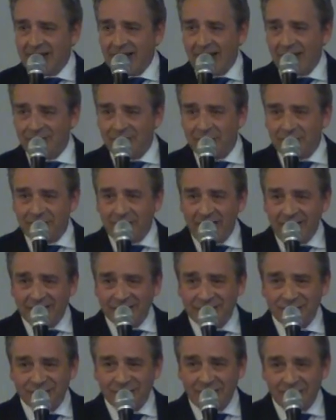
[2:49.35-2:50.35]
I
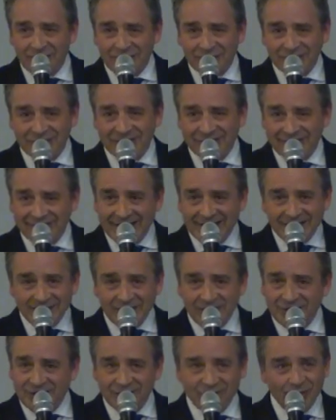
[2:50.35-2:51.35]
revise rivers.
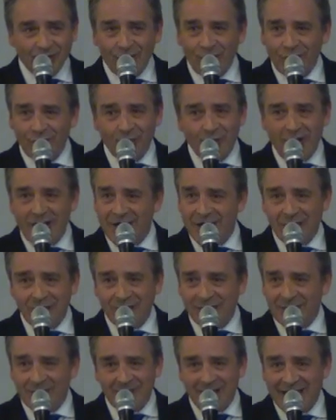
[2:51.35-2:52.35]
This is all way
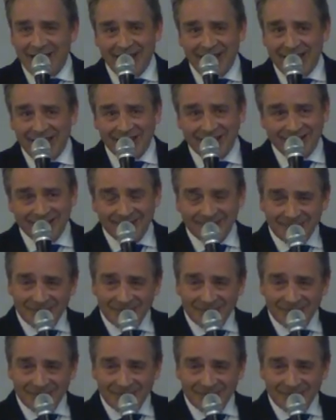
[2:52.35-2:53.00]
over my head.